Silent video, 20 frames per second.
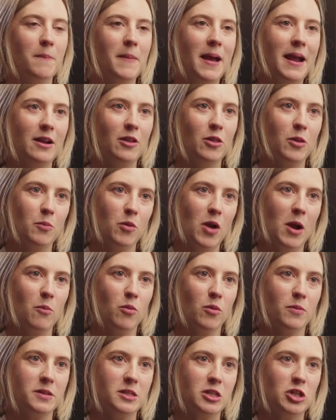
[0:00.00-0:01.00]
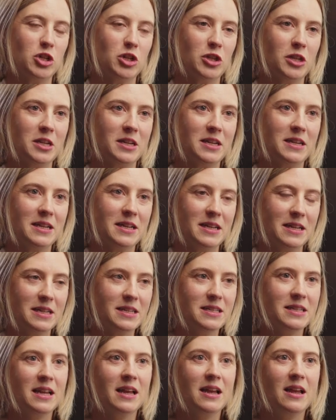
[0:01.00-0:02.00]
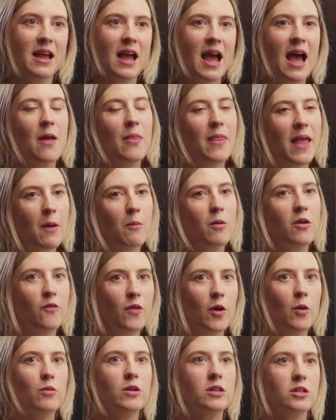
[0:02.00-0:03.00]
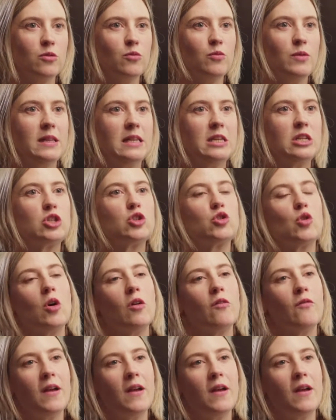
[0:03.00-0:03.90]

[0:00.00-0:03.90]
and made it the brand proposition that it is, and that we felt was a really strong